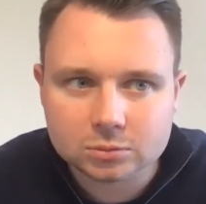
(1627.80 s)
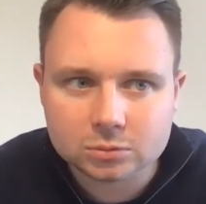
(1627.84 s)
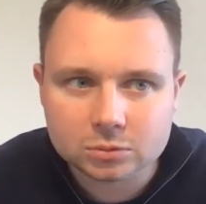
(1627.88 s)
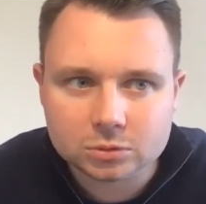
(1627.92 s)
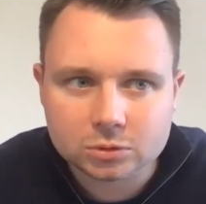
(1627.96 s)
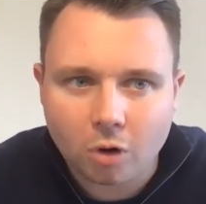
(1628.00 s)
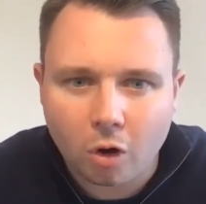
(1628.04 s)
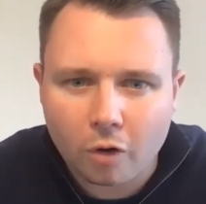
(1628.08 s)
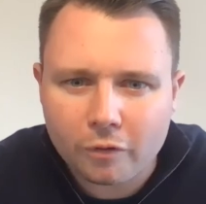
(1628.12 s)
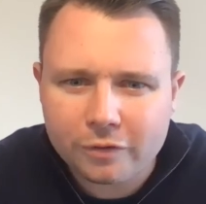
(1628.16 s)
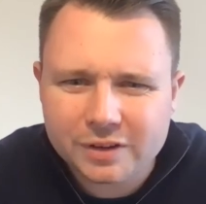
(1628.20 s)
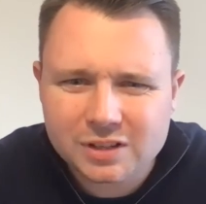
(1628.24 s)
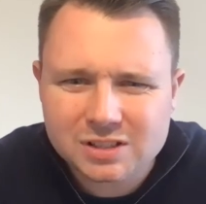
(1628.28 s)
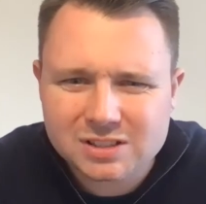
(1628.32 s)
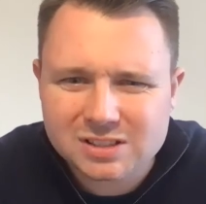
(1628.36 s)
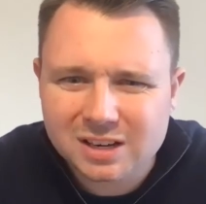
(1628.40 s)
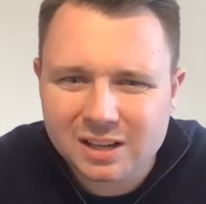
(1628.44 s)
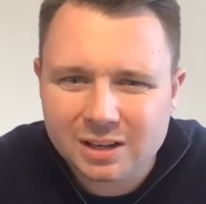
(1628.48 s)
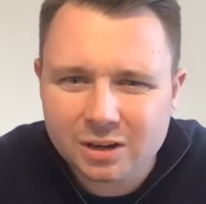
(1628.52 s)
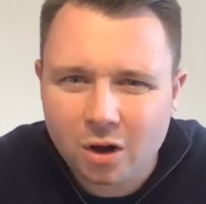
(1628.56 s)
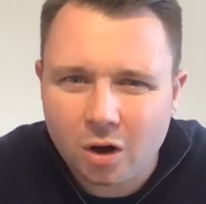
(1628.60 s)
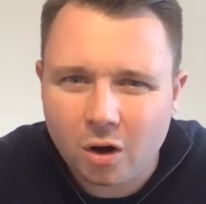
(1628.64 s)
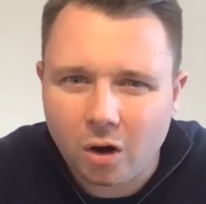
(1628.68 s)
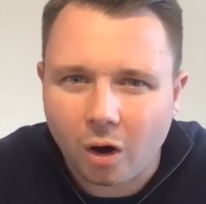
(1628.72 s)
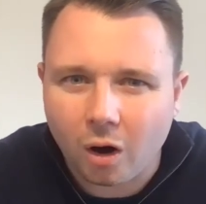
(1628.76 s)
Obviously
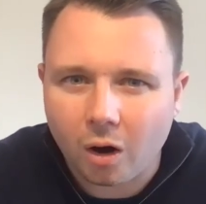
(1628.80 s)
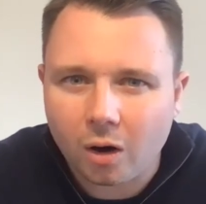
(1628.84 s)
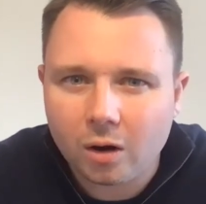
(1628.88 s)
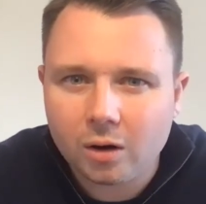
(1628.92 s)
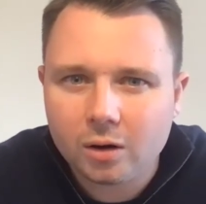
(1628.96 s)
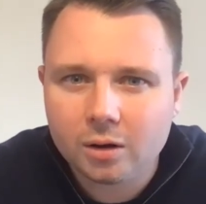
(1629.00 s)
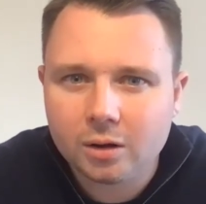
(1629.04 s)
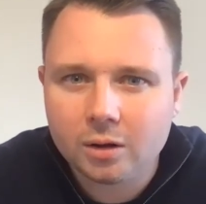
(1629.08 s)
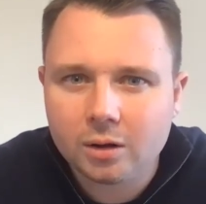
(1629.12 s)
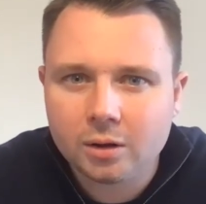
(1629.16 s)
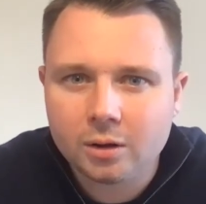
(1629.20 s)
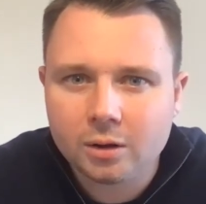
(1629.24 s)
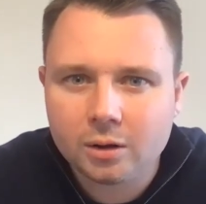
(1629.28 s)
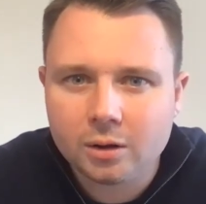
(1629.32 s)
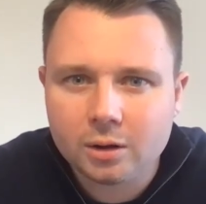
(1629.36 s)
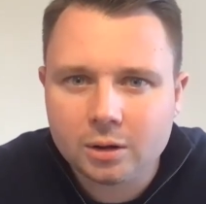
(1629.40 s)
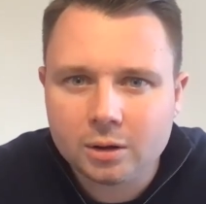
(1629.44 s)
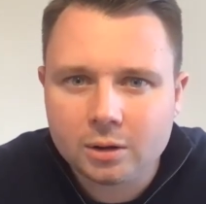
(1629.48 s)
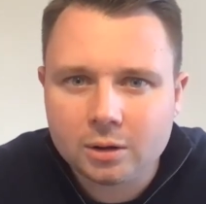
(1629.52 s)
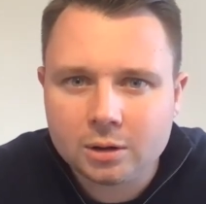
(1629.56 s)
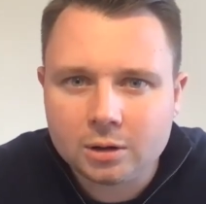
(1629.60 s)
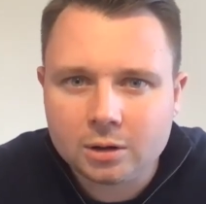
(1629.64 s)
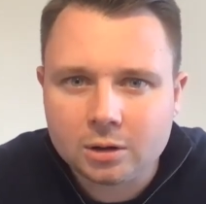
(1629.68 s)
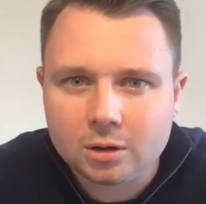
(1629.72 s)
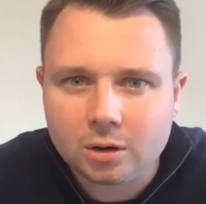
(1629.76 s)
not.
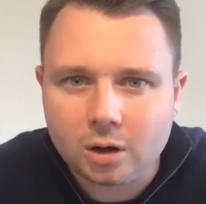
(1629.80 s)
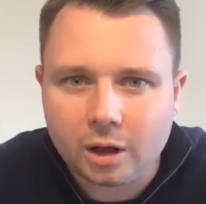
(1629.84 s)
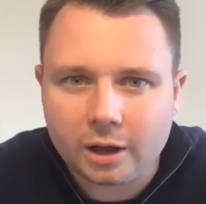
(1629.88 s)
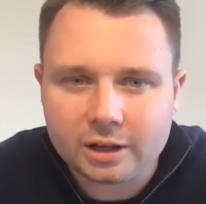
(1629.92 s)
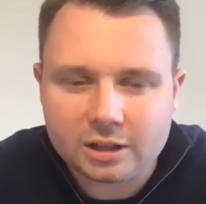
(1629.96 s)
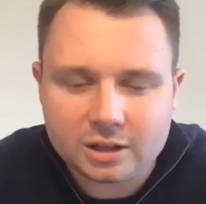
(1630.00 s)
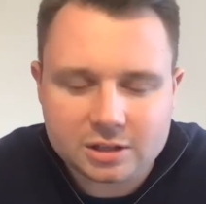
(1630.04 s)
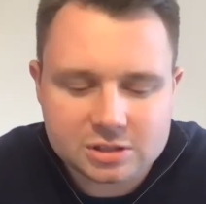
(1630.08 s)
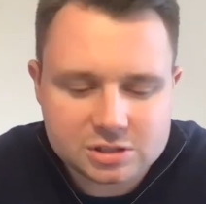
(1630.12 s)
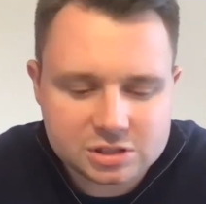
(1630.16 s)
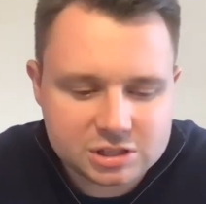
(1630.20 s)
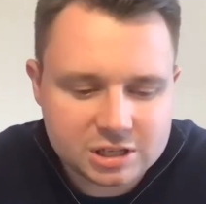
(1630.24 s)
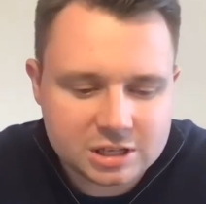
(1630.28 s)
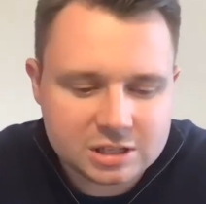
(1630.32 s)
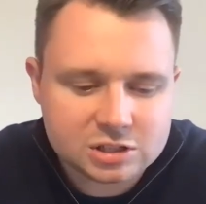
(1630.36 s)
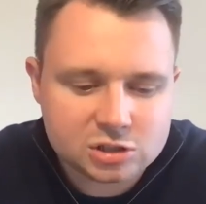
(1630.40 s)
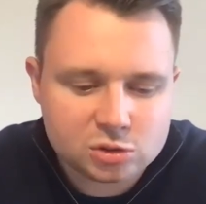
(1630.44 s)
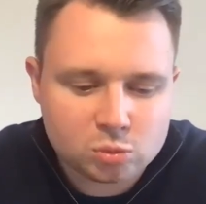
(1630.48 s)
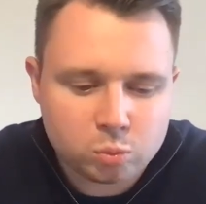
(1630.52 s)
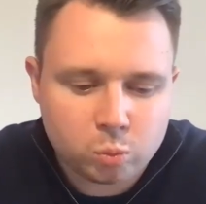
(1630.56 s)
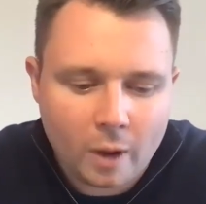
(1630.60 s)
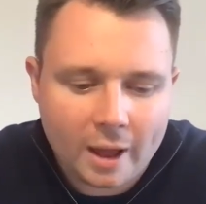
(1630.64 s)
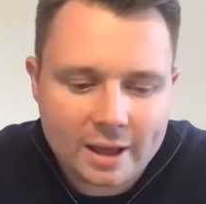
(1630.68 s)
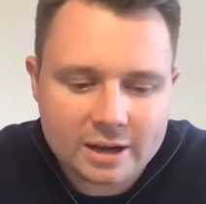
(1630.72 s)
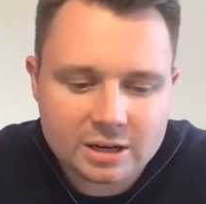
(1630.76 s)
Like, since
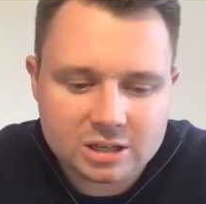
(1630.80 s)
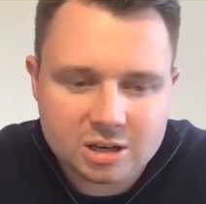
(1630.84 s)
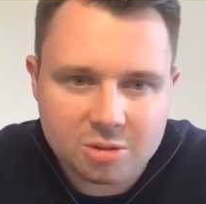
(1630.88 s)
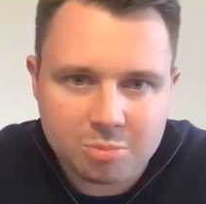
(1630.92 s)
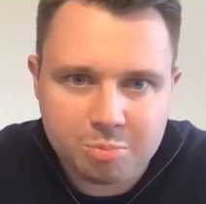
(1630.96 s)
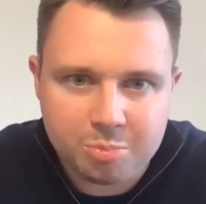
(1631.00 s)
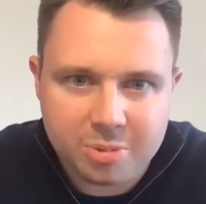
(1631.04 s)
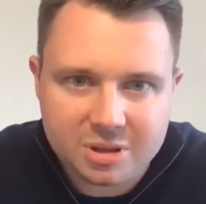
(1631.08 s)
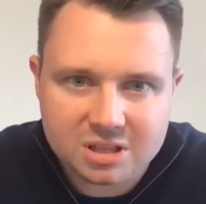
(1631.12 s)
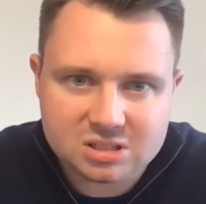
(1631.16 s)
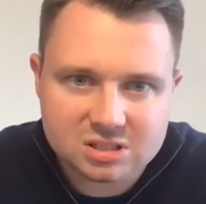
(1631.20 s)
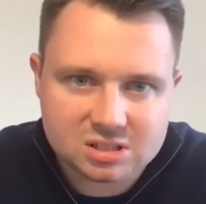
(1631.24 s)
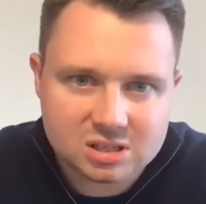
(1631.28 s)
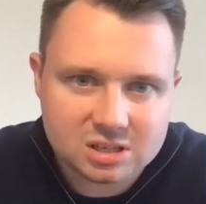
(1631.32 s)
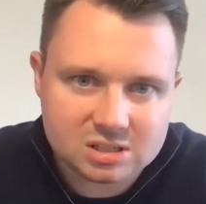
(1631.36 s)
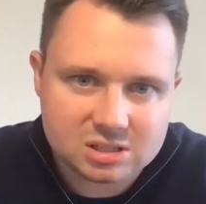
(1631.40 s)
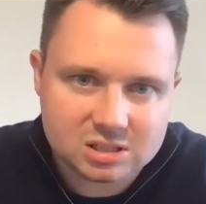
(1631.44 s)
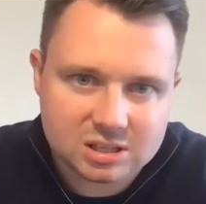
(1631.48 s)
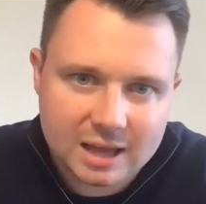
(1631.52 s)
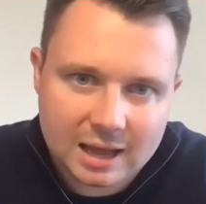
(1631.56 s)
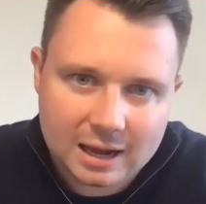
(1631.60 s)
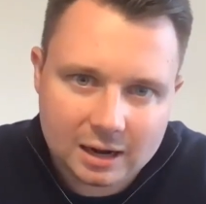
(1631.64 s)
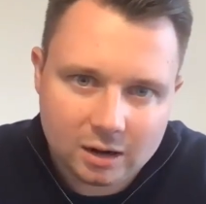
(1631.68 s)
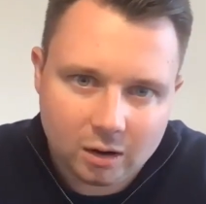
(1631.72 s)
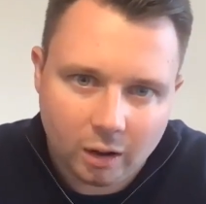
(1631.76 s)
when did business
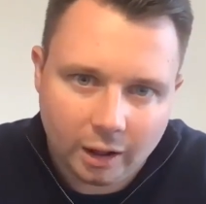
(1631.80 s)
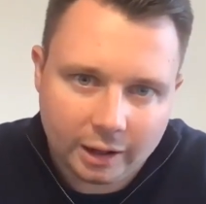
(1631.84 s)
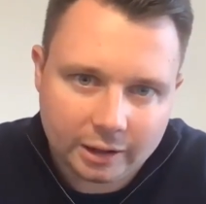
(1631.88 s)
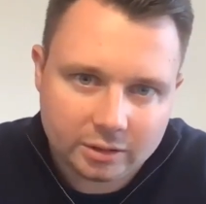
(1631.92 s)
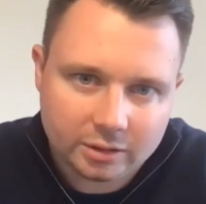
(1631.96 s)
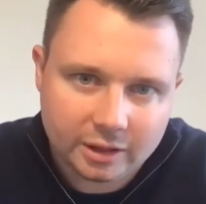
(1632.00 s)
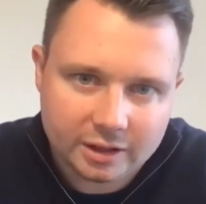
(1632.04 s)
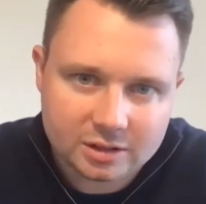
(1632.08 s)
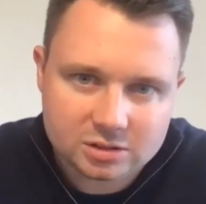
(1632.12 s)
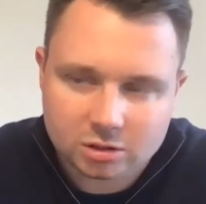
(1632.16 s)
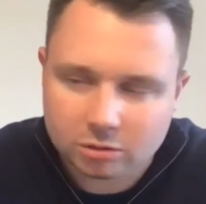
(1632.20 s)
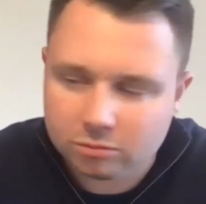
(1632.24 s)
get like this?